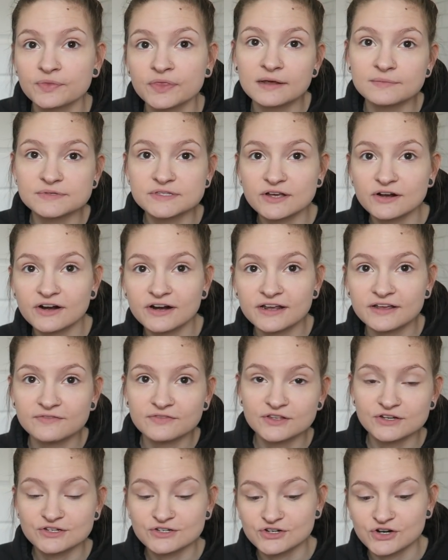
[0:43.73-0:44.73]
And I'm sorry if
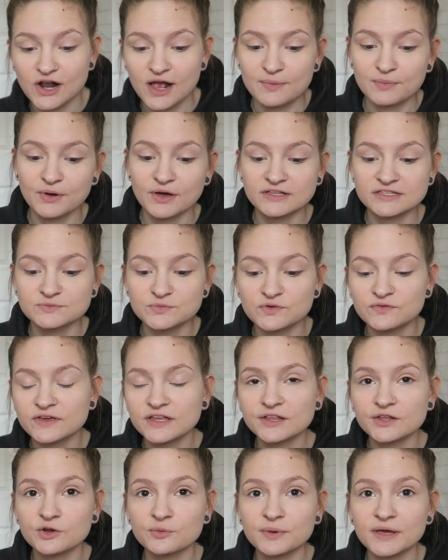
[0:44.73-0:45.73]
the tripod's
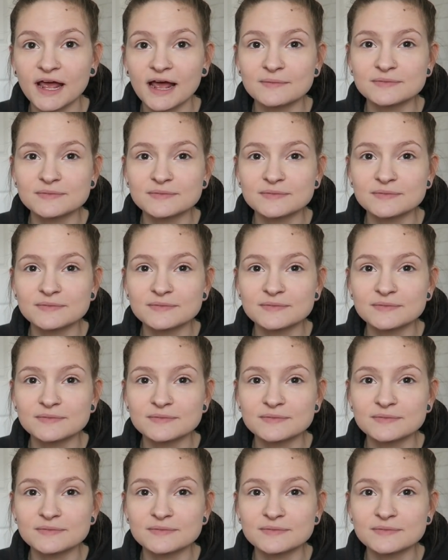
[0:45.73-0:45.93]
moving a little bit.